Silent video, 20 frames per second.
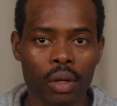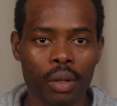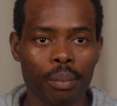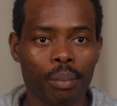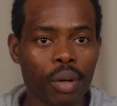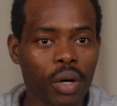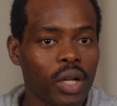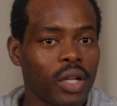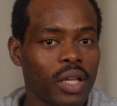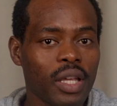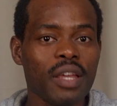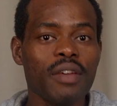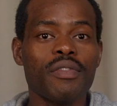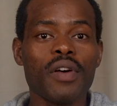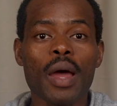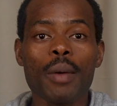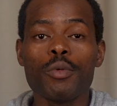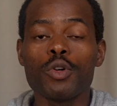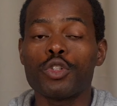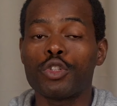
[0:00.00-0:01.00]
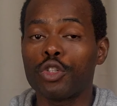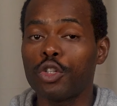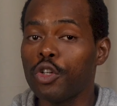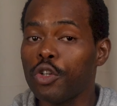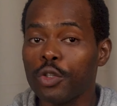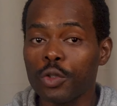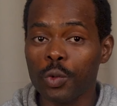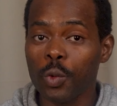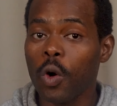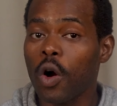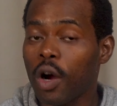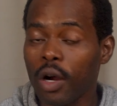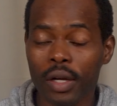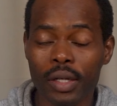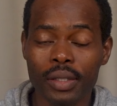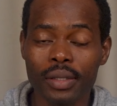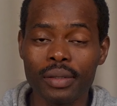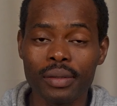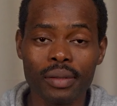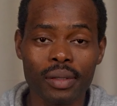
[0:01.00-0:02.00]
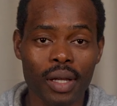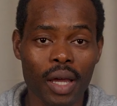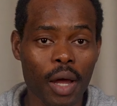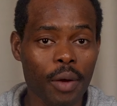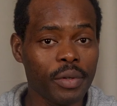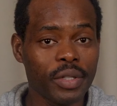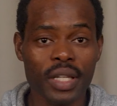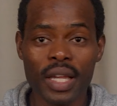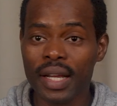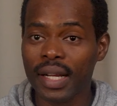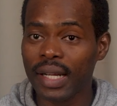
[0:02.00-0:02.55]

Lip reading: But if I must choose one, I would say